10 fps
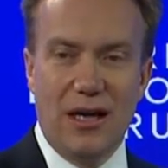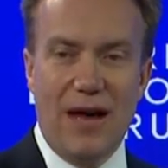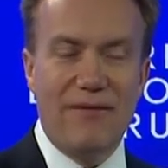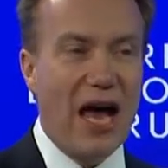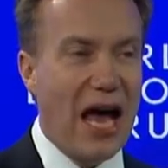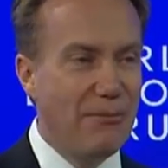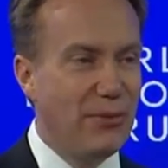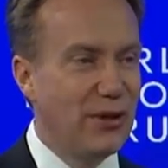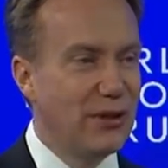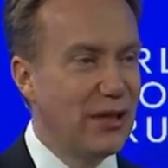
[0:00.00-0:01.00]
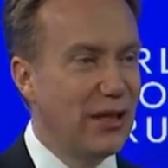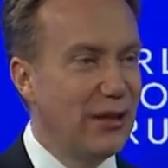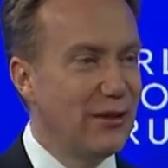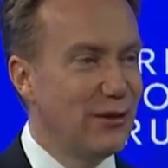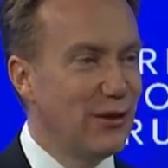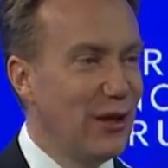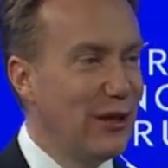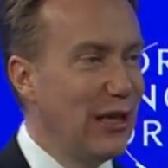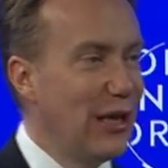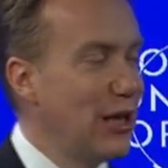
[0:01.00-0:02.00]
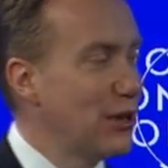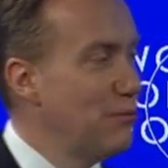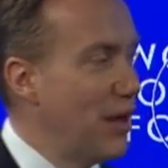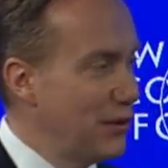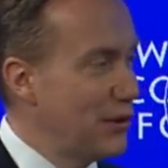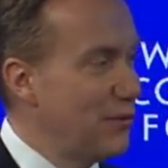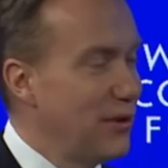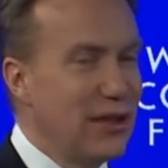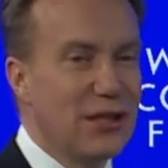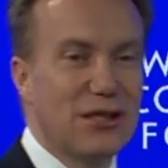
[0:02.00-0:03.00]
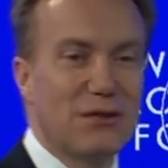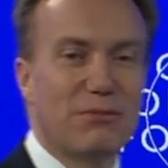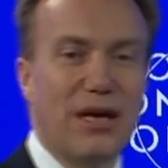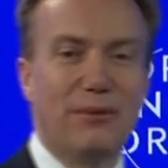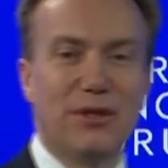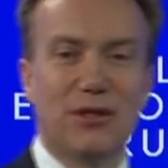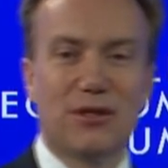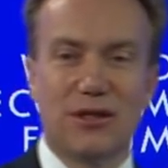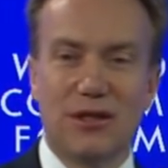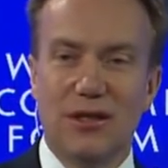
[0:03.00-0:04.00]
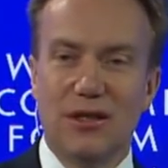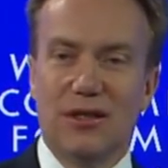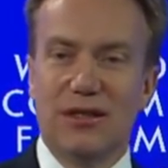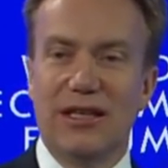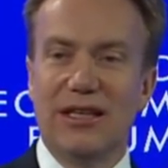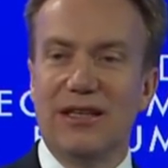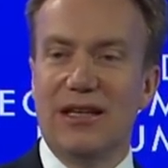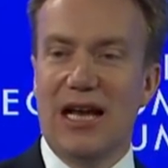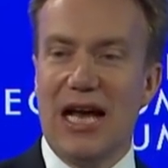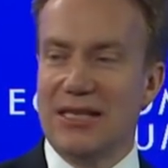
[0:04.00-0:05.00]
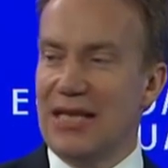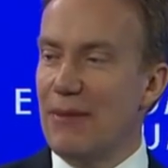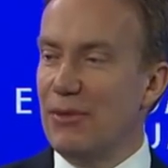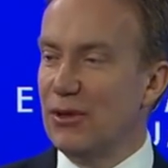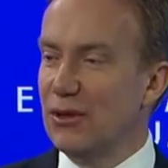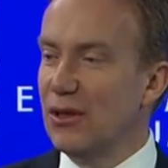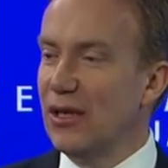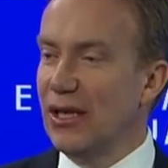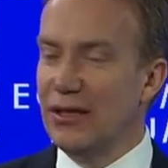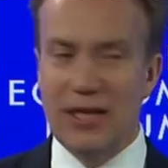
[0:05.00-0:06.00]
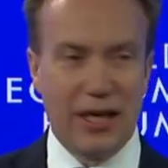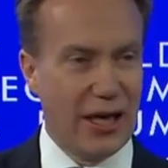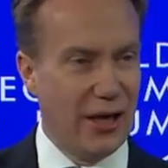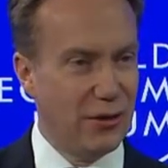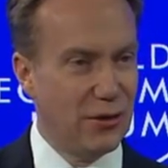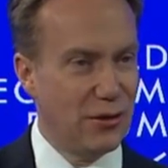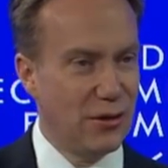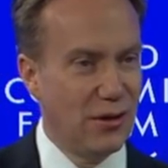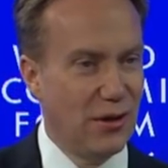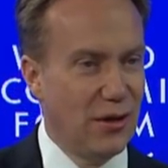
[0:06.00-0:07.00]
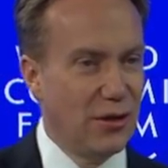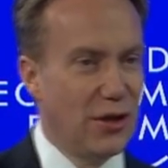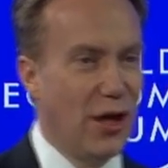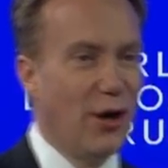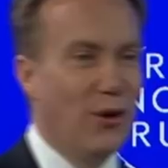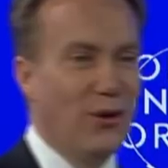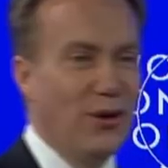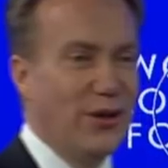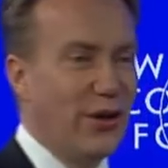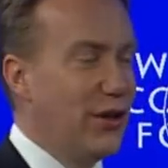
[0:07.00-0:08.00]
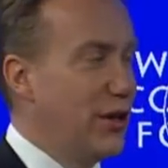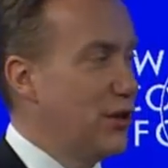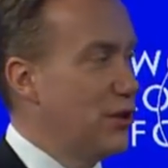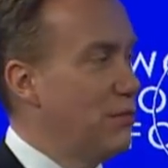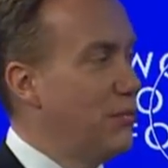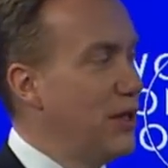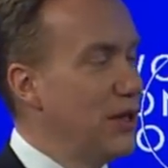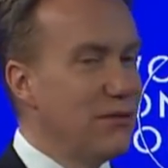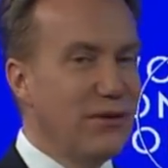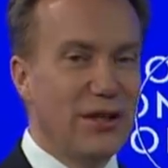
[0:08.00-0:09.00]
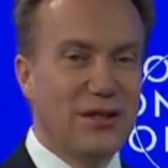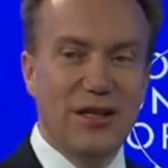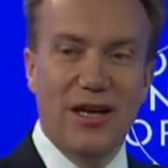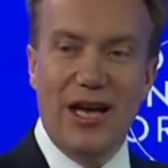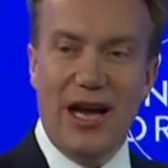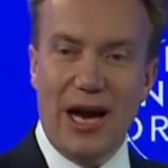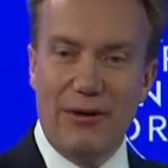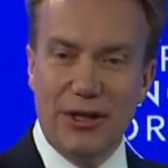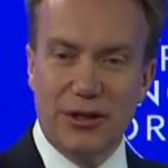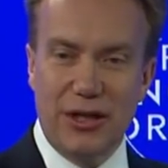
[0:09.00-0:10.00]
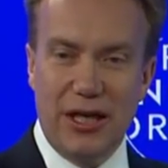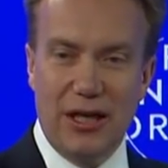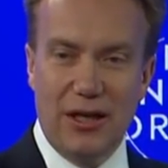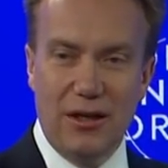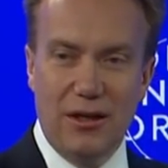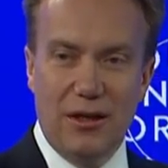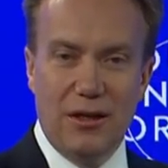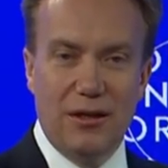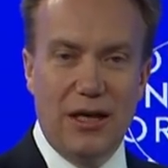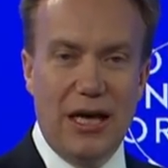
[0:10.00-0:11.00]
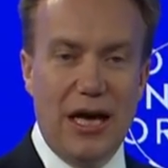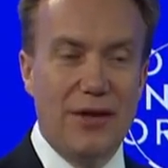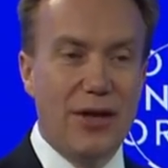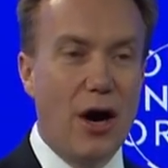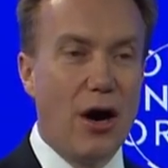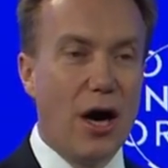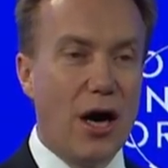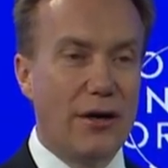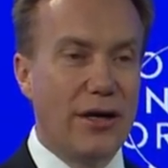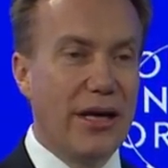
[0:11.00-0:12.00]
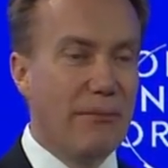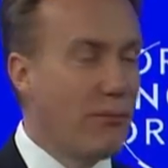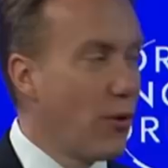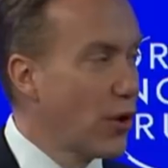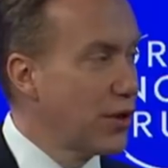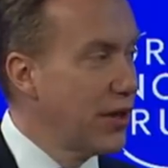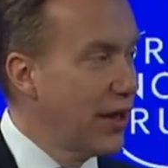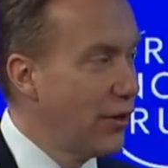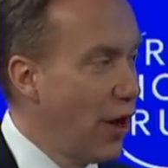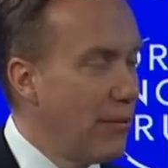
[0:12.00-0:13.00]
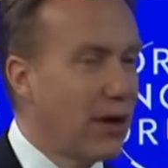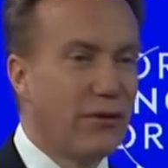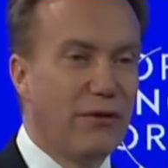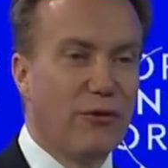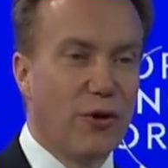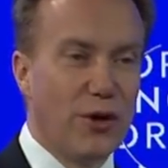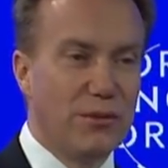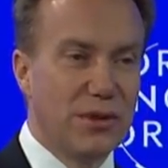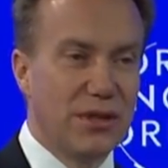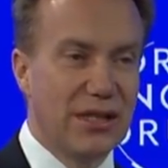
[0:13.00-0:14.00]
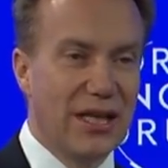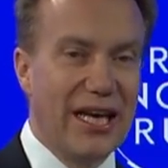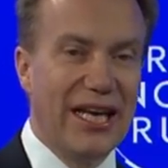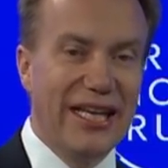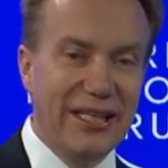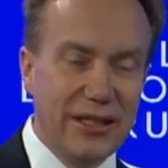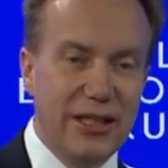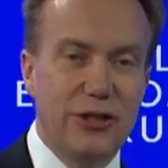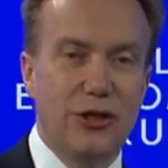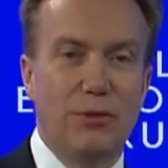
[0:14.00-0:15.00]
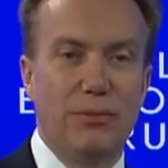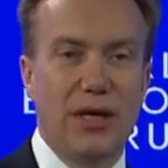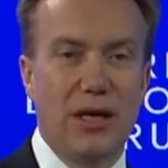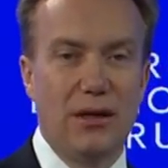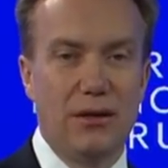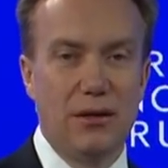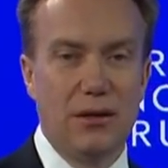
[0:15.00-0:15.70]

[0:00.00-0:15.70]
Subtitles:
have happened in the last months with this Prime Minister than has happened in decades. So there is peace with Eritrea. There are important economic reforms in Ethiopia.